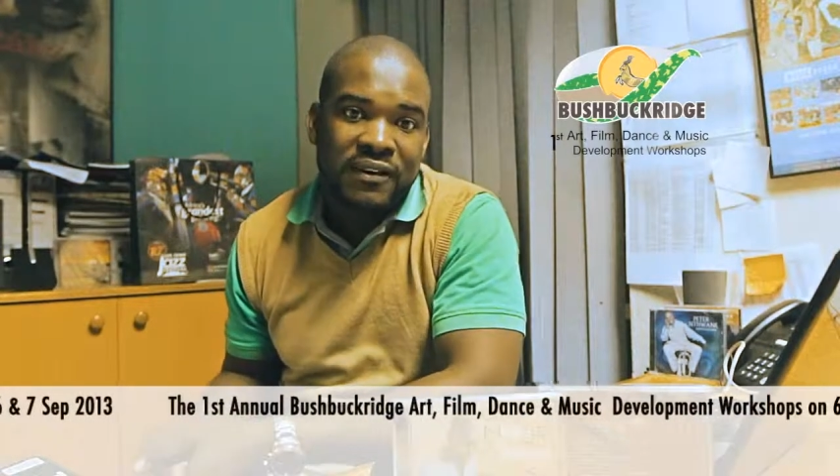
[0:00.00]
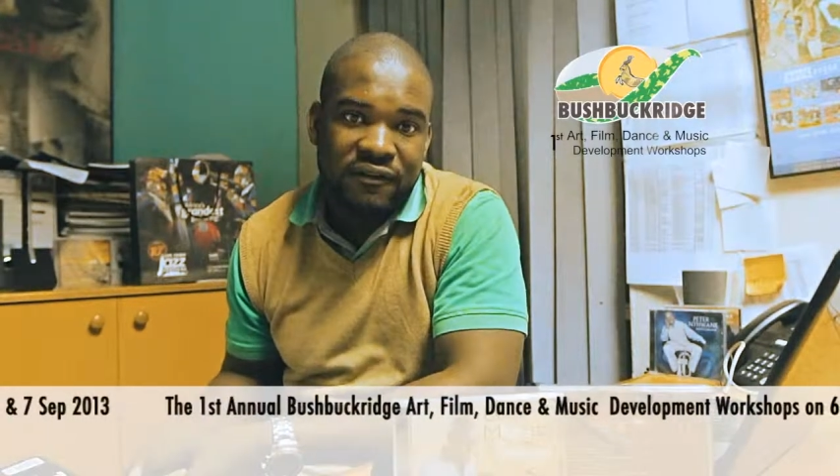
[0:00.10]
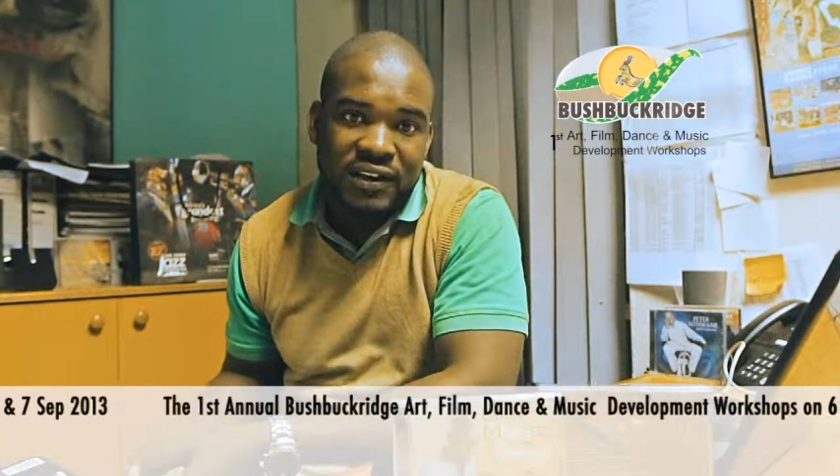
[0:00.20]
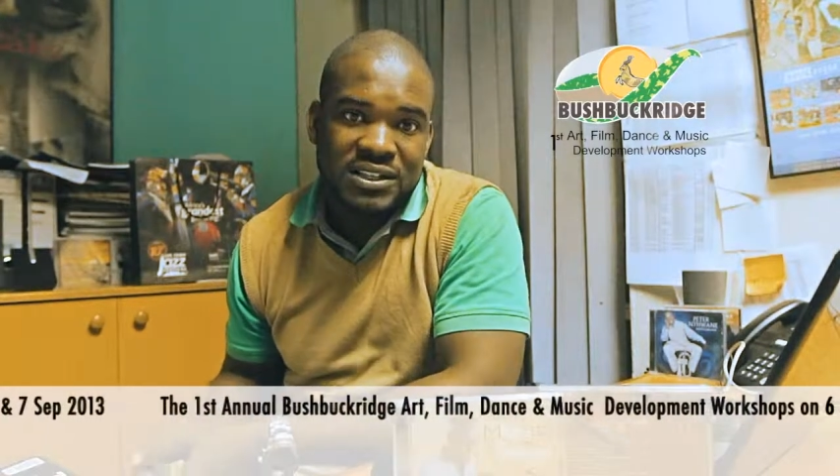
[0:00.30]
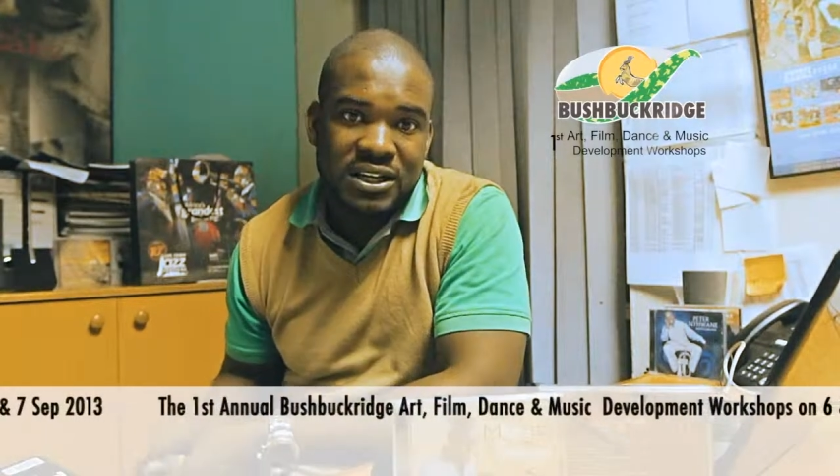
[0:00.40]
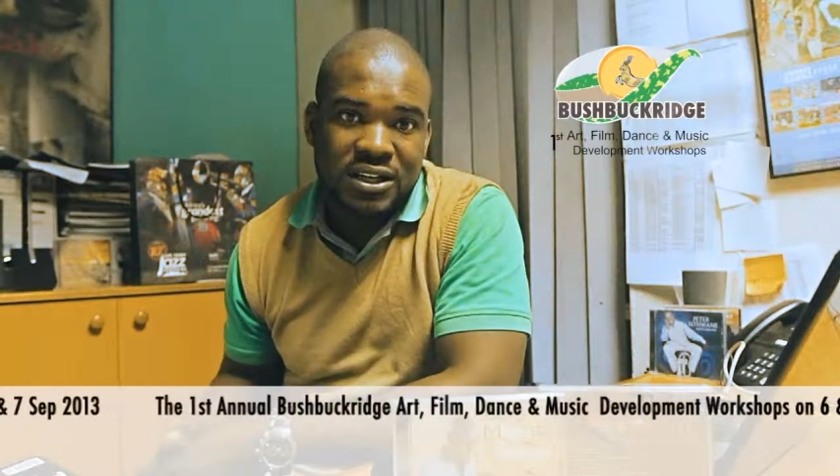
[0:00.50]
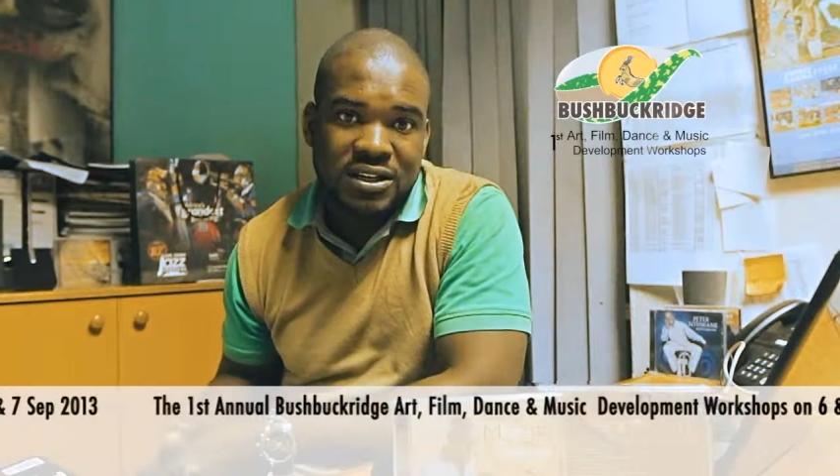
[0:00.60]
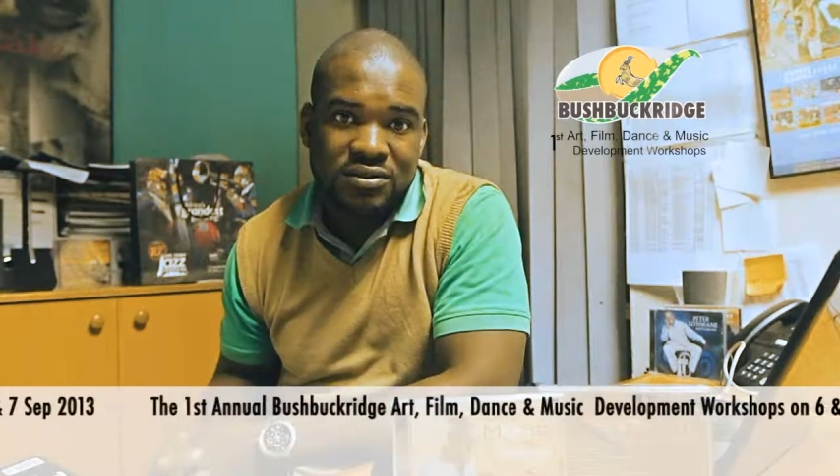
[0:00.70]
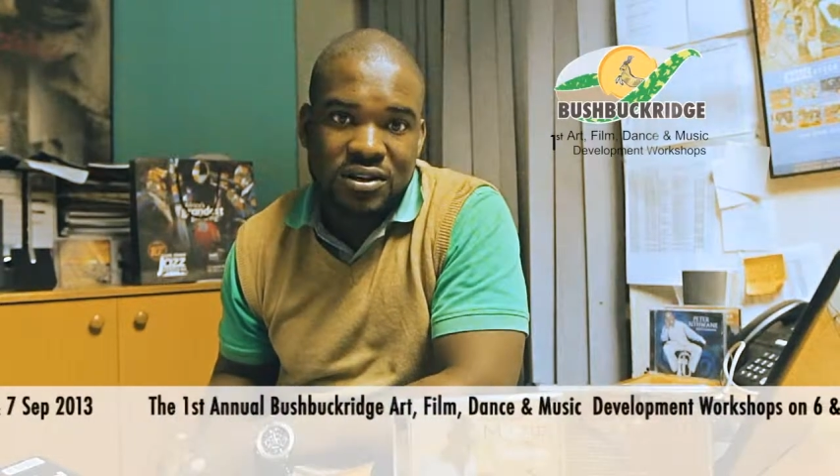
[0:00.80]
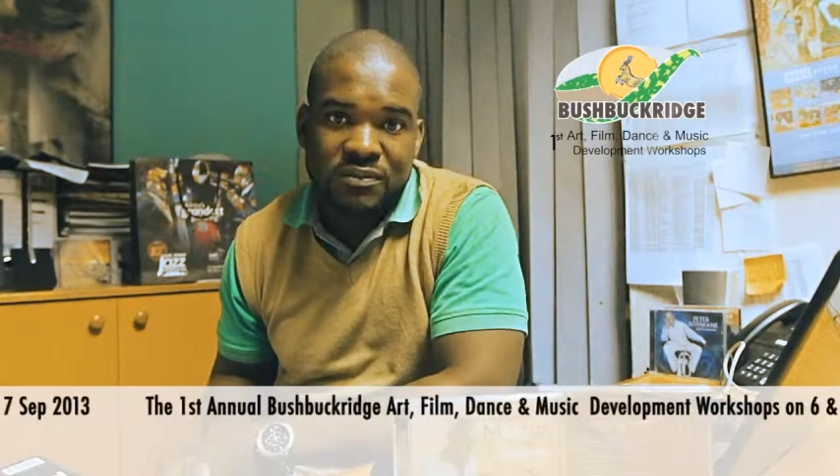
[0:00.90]
venturing
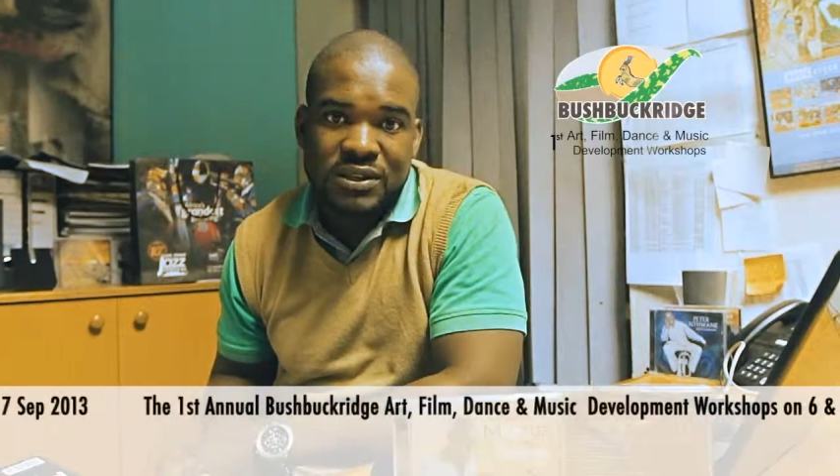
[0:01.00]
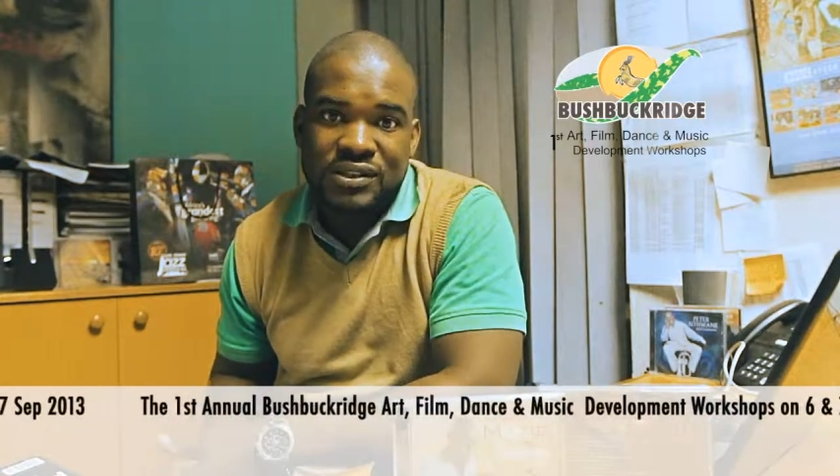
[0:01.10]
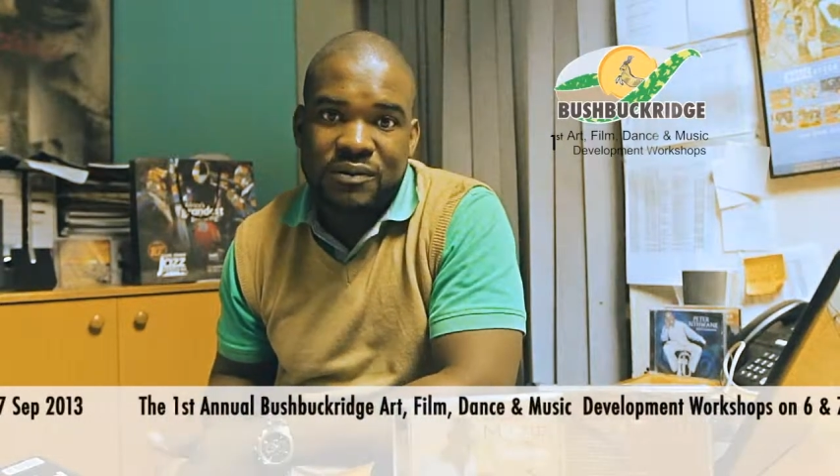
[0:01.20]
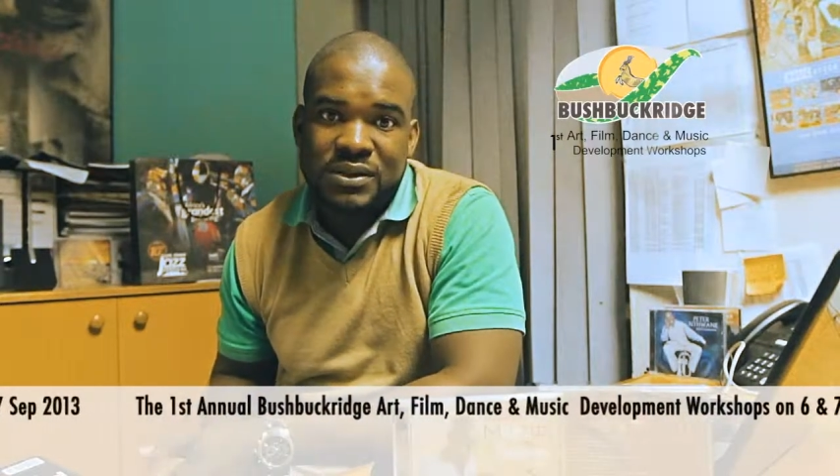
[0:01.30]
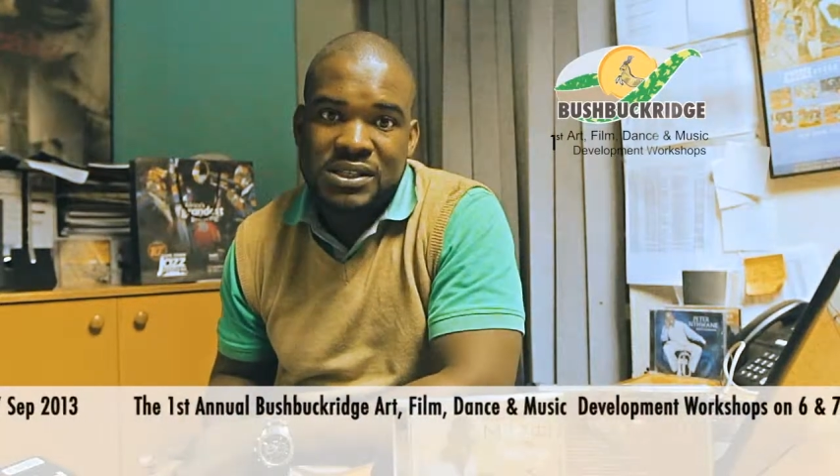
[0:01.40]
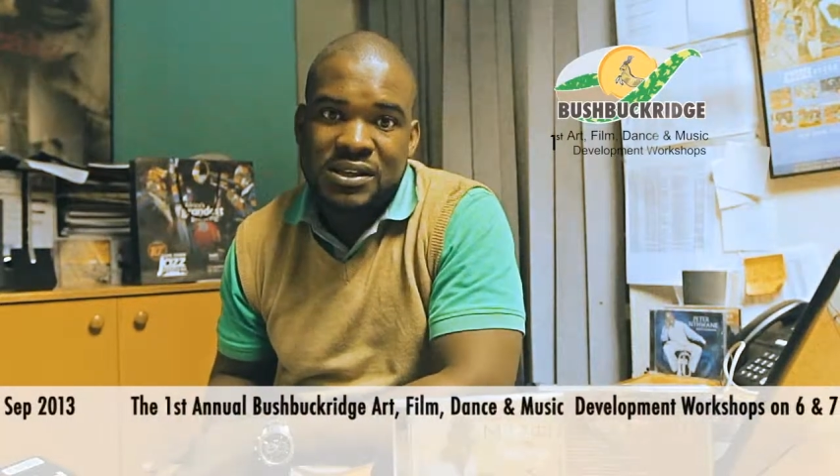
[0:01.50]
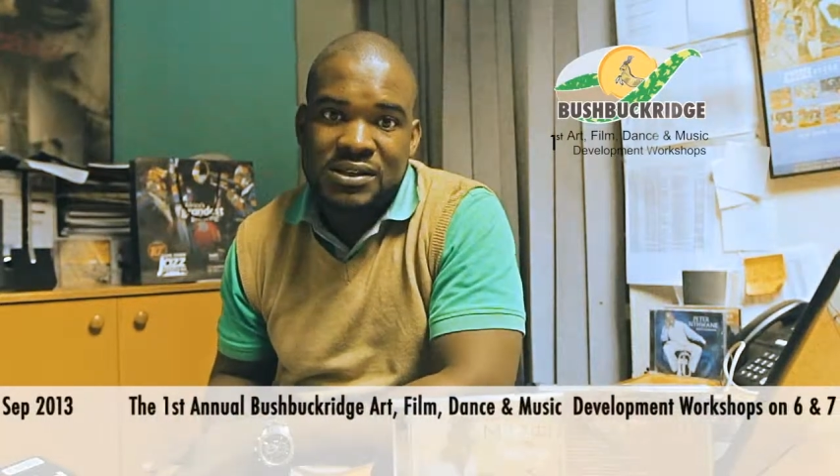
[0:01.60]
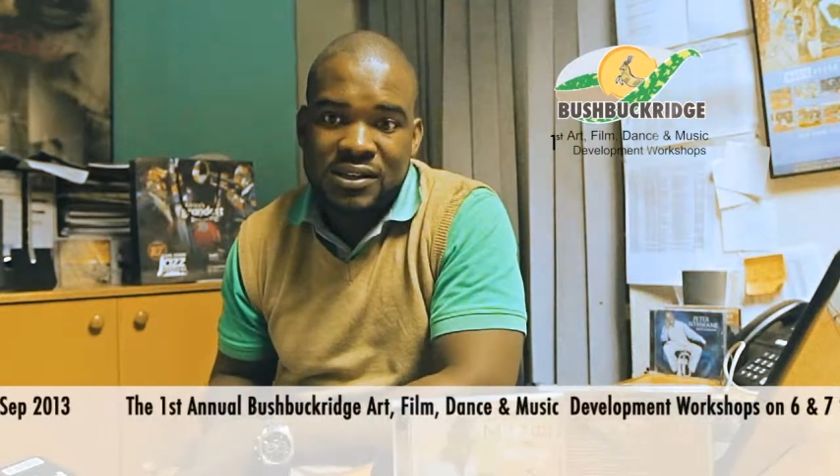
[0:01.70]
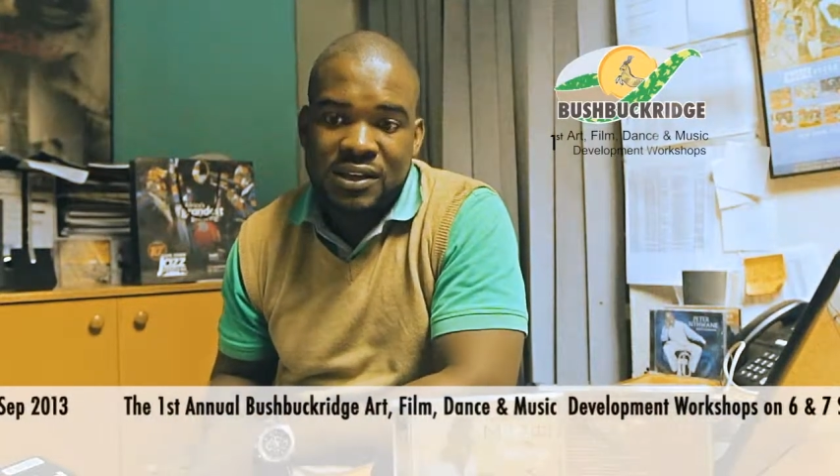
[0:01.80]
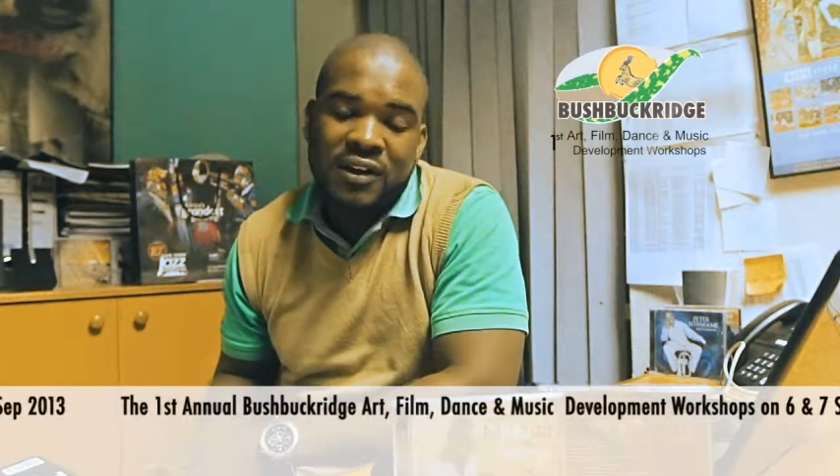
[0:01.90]
into the music business,